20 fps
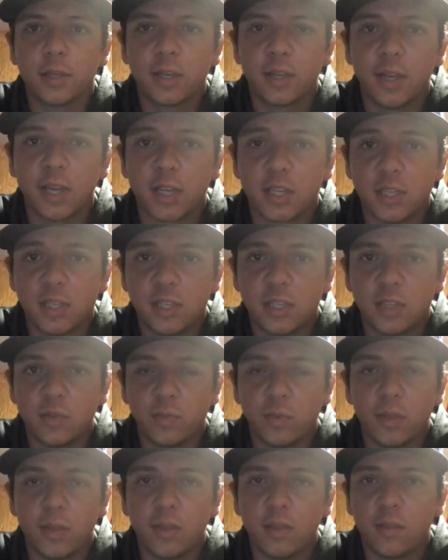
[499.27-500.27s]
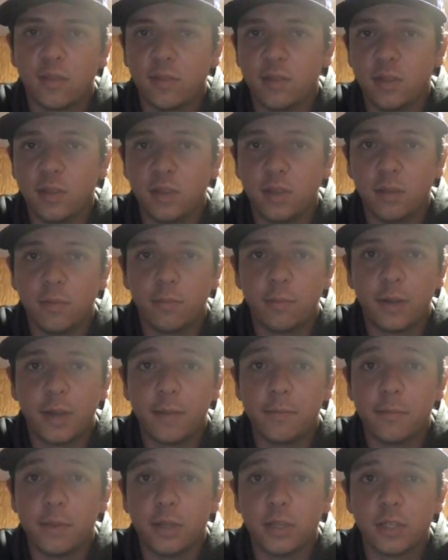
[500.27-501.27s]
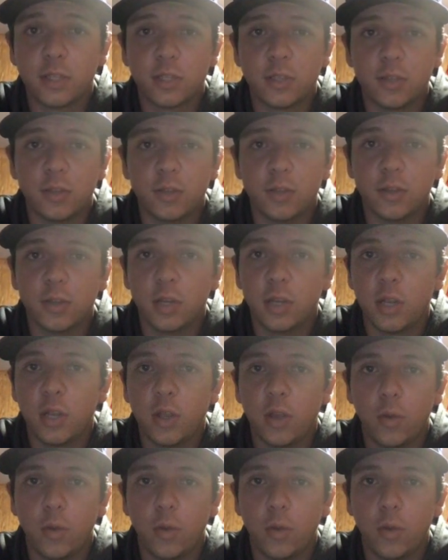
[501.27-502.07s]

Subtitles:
connections with the Prime Minister